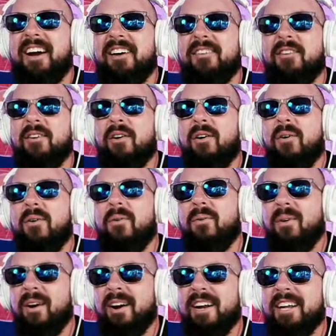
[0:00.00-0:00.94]
All right.
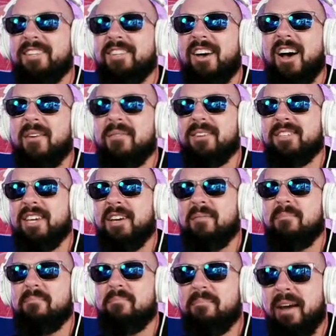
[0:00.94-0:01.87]
Where did Thomas
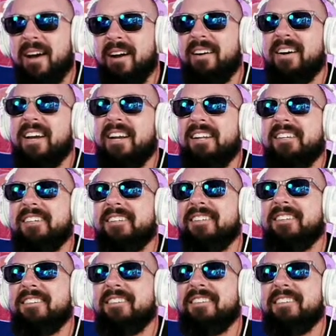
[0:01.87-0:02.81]
get married?
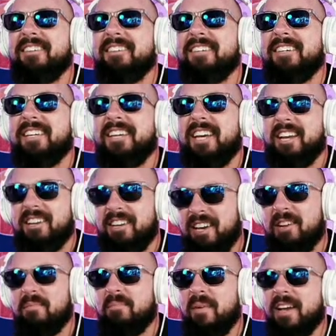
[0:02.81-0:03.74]
He
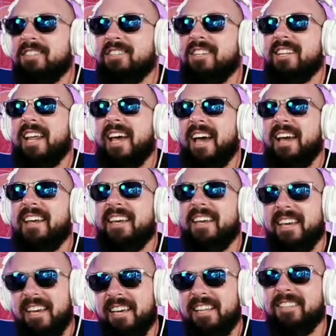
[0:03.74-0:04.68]
did mention
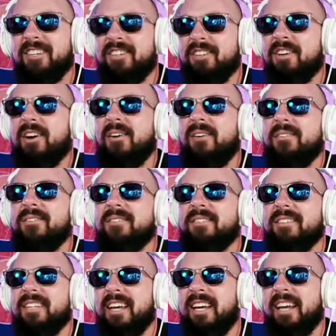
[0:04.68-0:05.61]
that in the show.
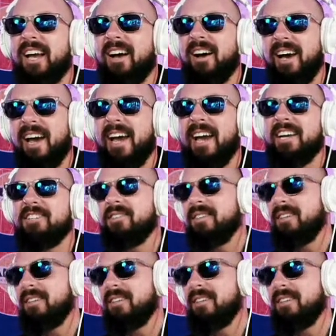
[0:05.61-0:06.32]
I